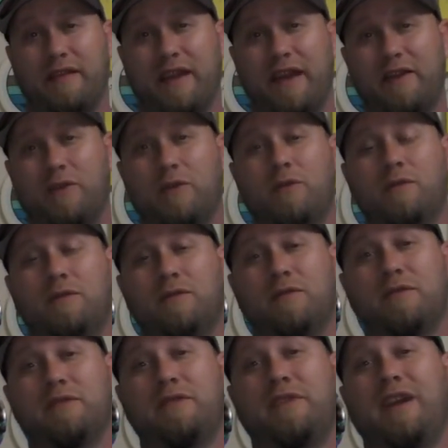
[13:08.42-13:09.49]
that'll
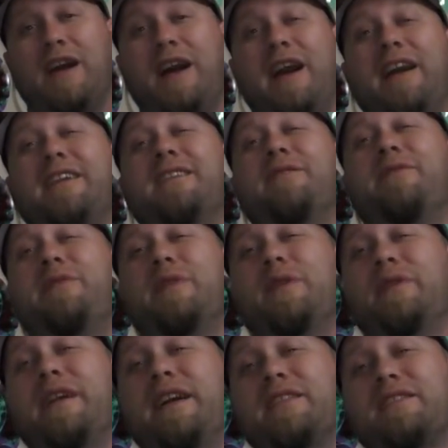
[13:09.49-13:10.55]
kind of
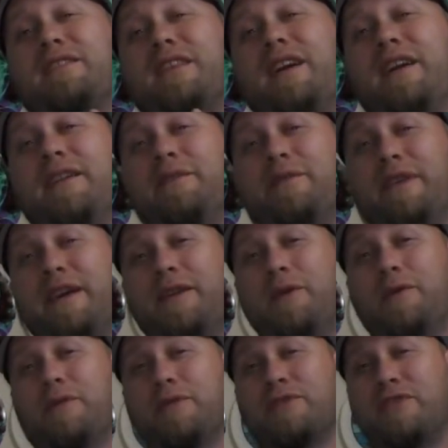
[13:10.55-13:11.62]
fill that slot of that
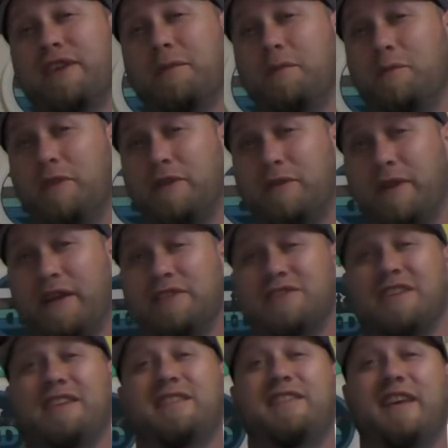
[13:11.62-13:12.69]
overstable mid-range
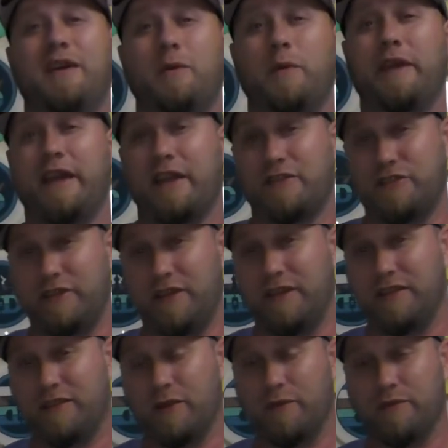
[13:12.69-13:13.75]
until we actually
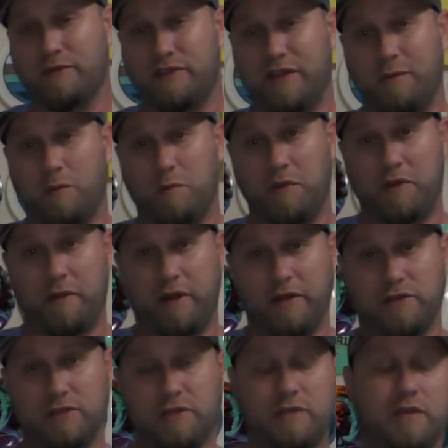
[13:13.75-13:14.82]
get the overstable
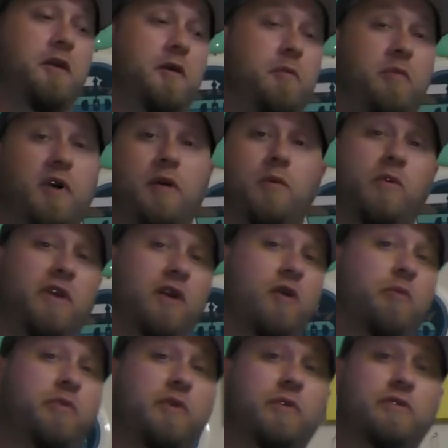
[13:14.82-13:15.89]
mid-range. But we
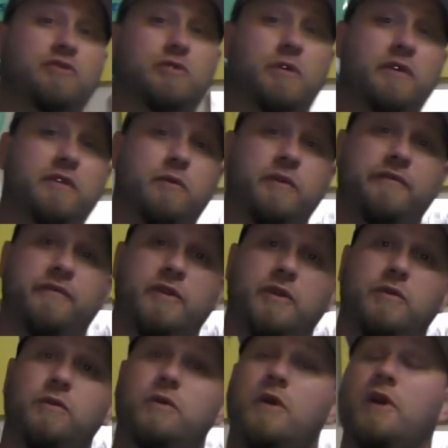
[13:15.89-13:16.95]
hope you enjoyed the
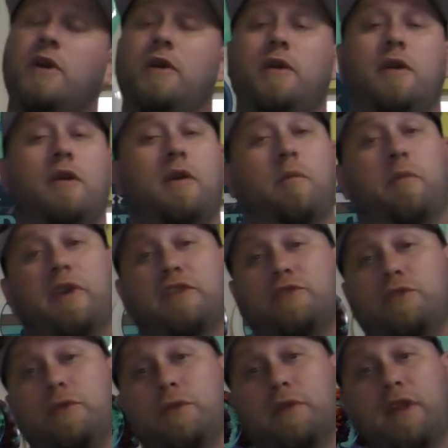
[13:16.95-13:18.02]
review. Make
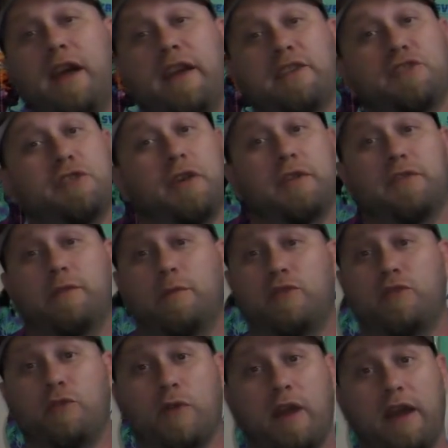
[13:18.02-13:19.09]
sure you like, share,
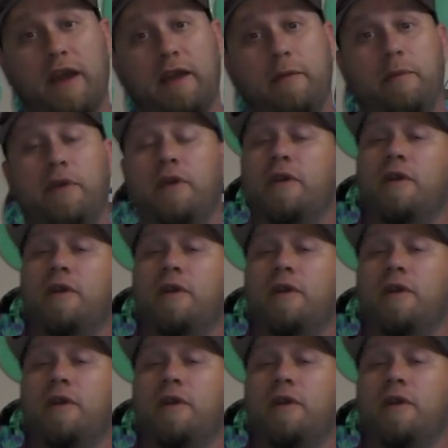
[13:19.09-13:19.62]
subscribe,